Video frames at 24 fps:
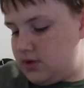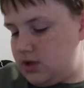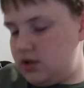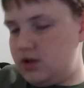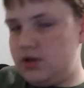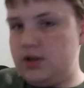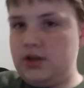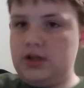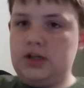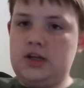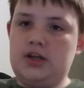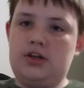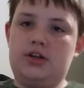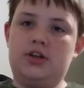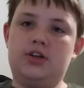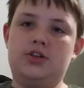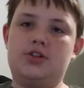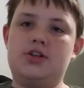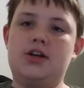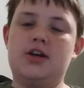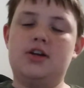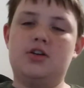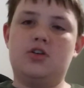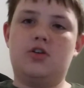Like,
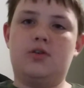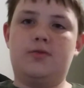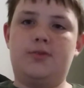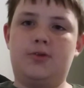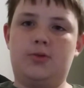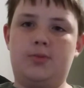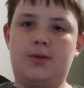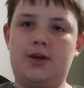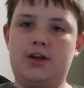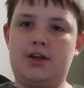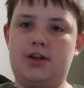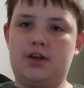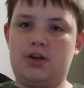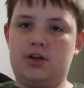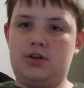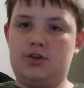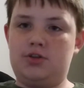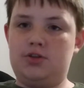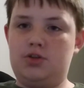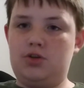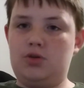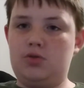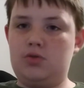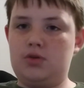Nintendo, if you're making a
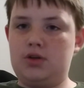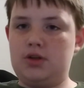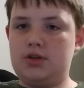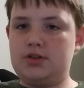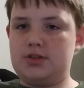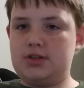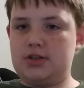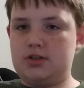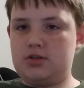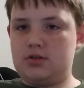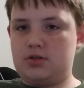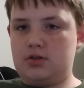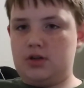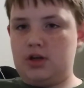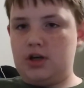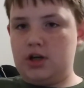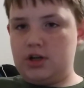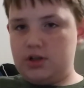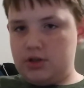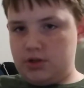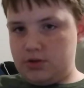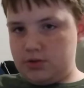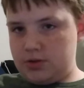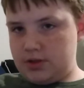new
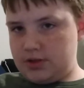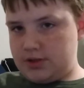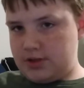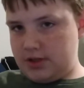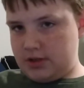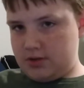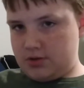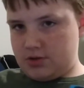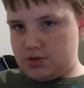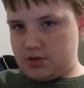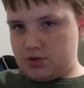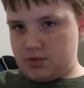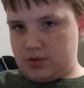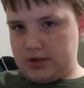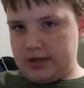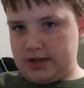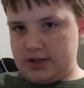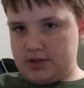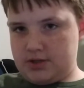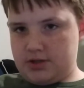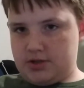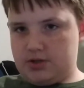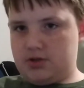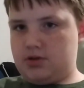Nintendo
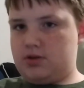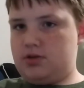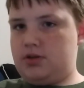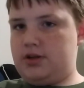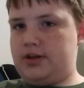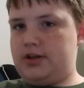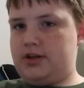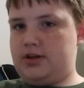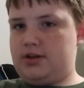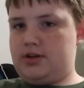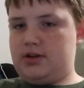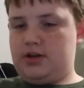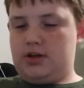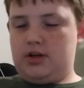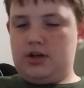Switch, like,